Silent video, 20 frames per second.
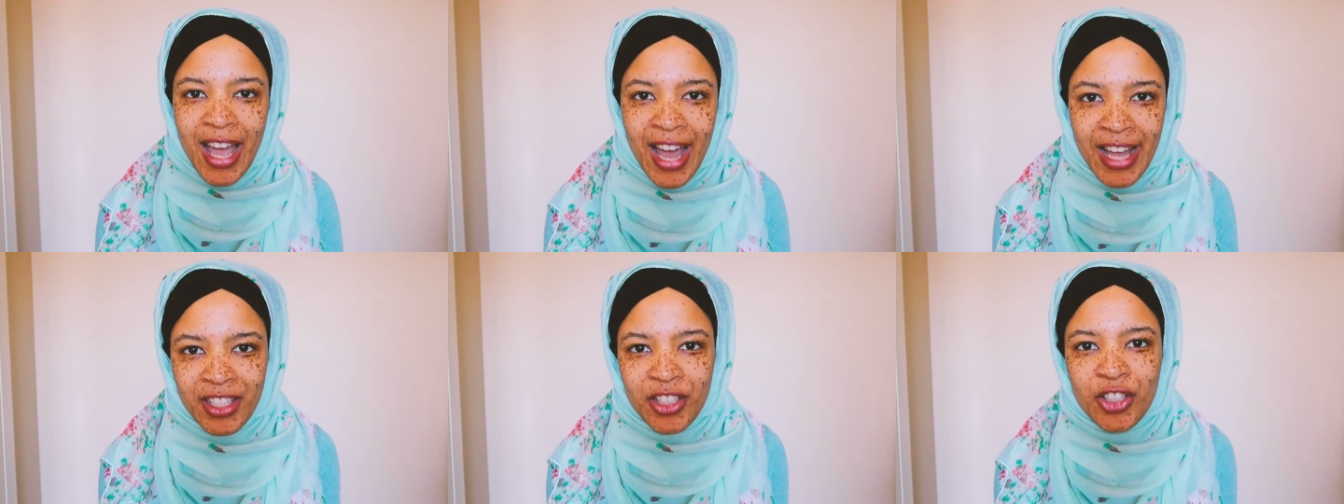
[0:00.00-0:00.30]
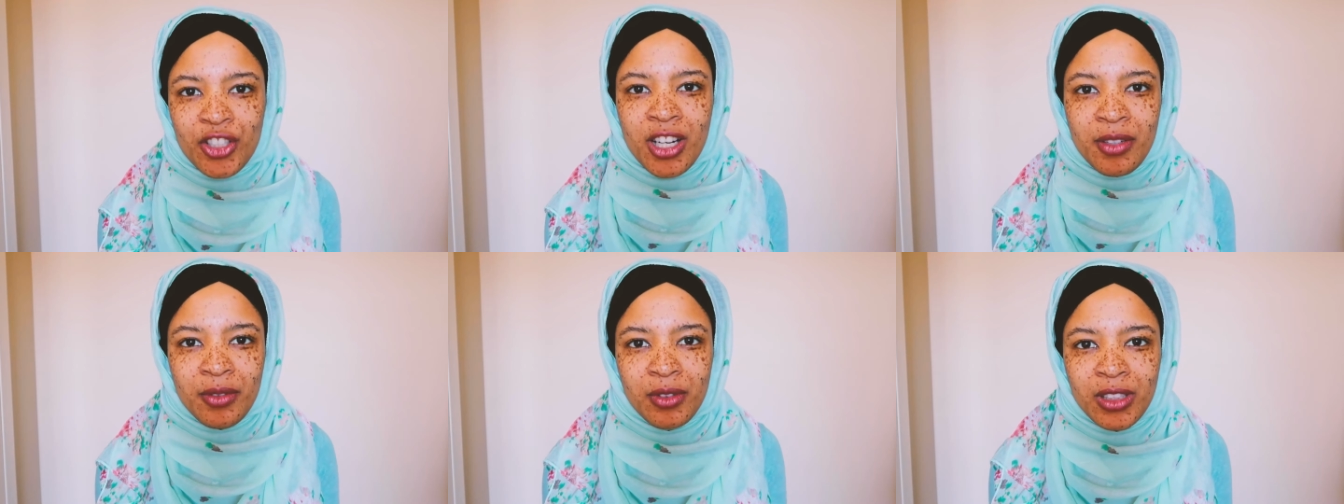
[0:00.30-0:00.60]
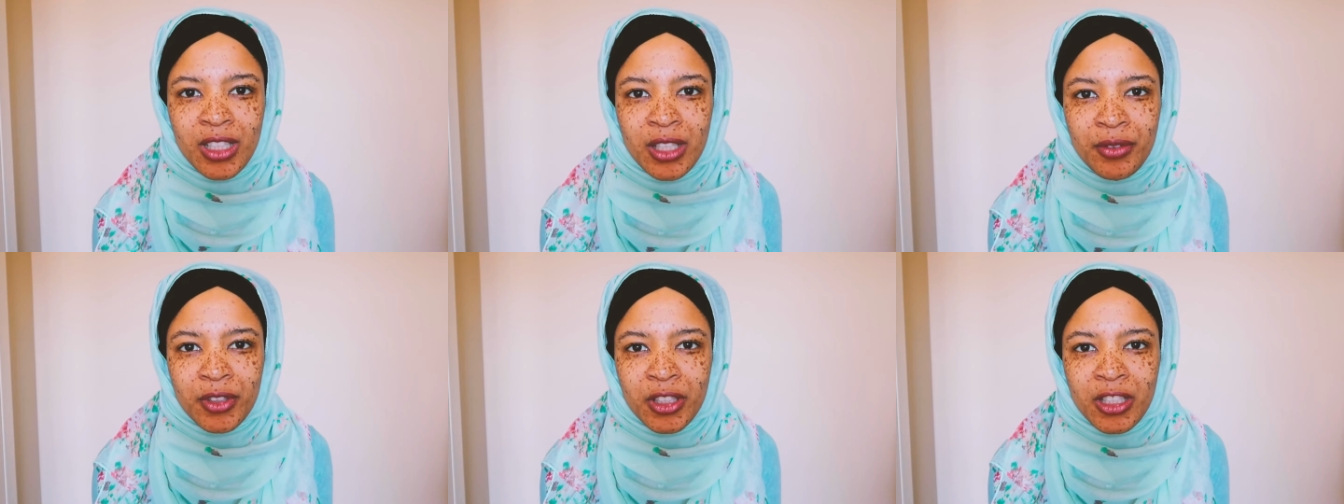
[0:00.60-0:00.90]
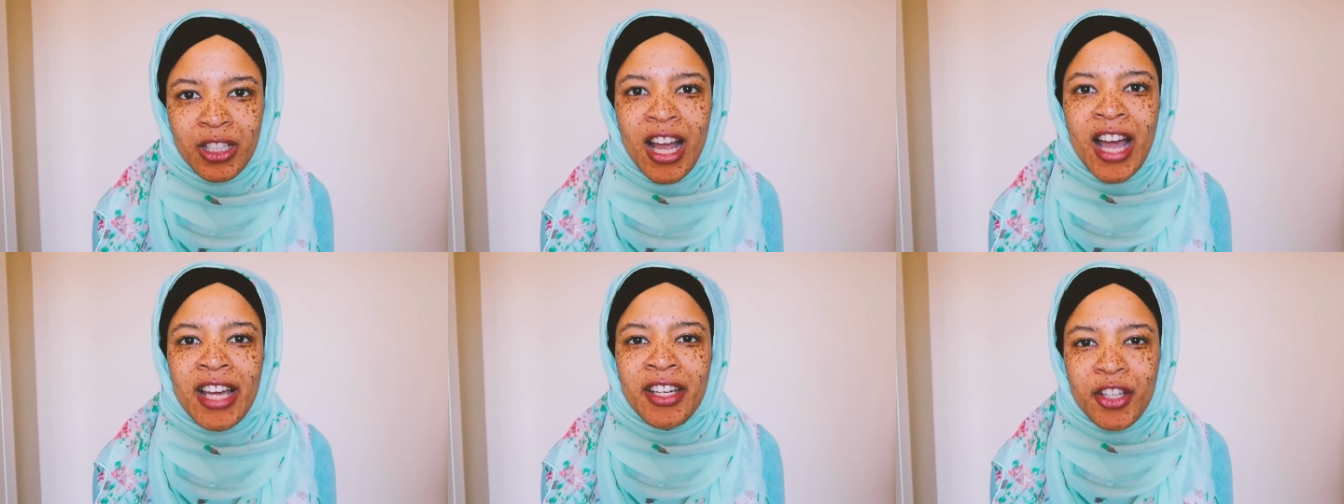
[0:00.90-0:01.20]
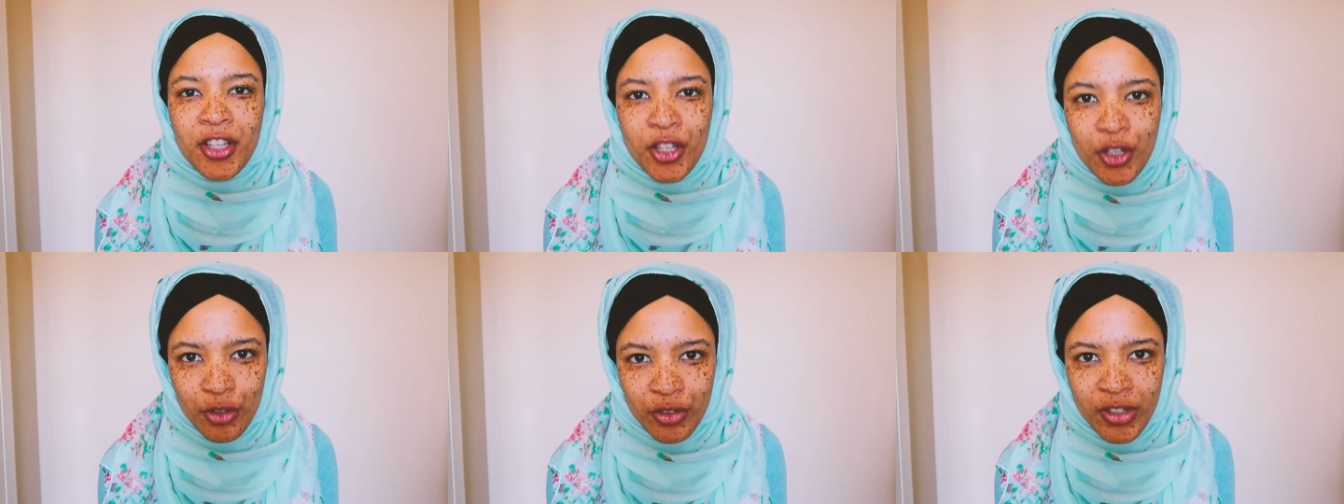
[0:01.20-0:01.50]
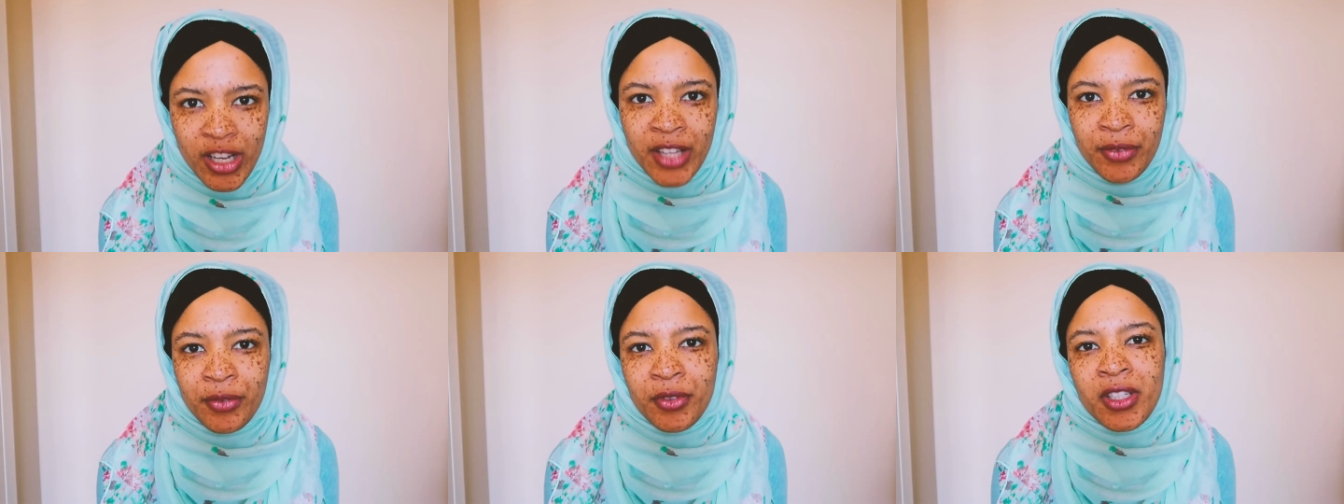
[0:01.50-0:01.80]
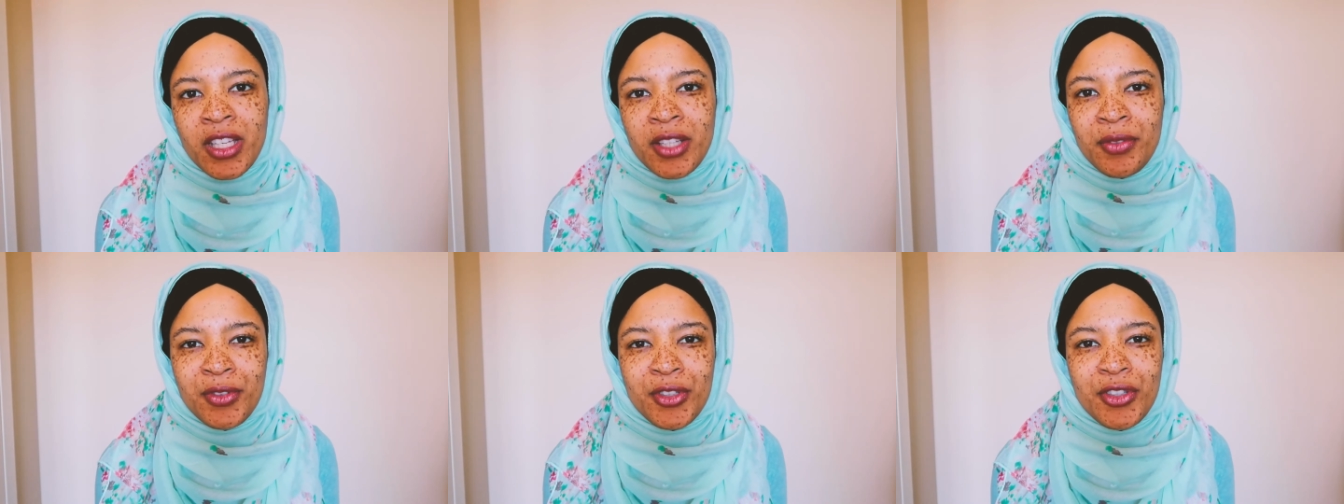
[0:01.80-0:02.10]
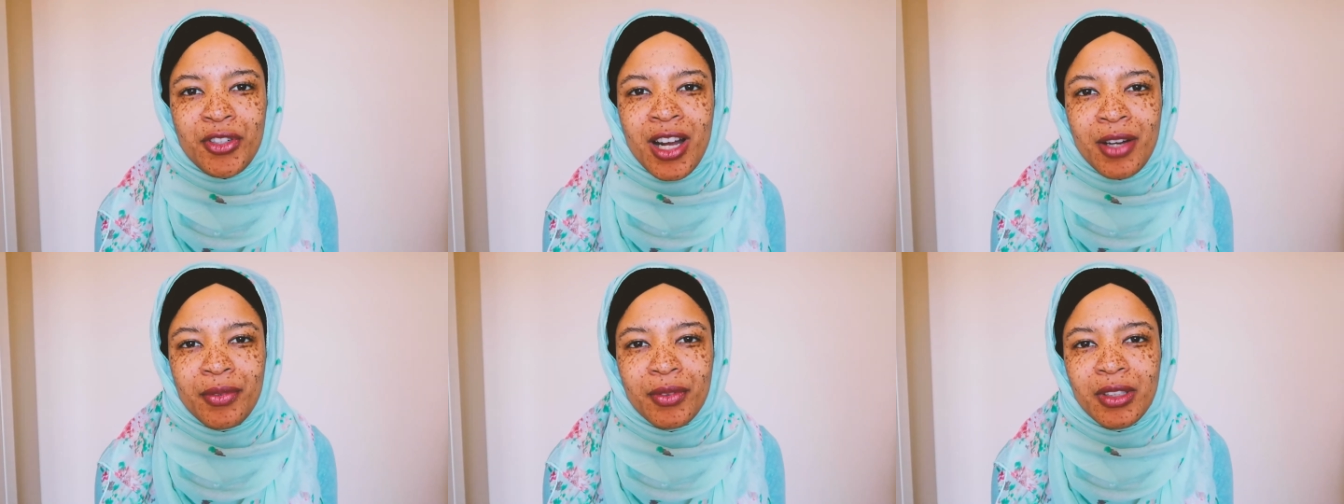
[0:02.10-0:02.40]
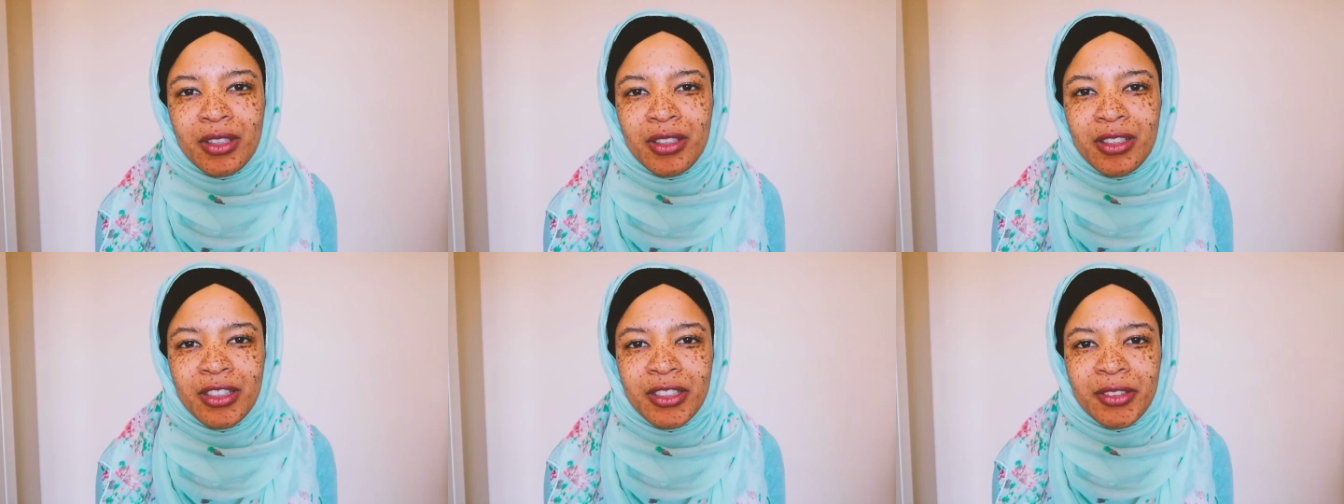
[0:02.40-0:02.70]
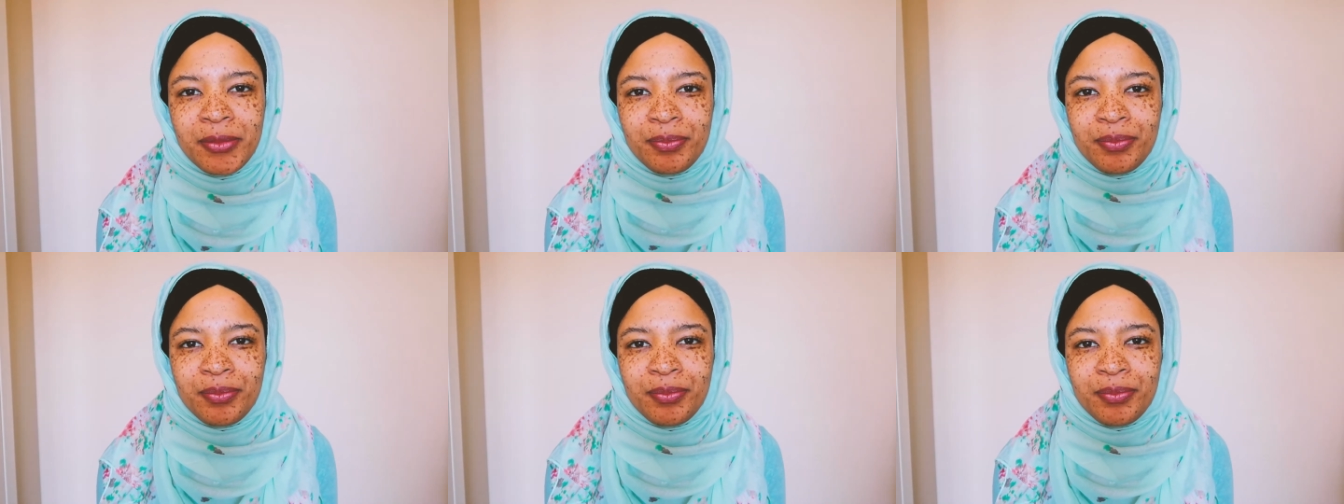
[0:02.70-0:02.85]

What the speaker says: As a travel lover and a huge advocate for travel,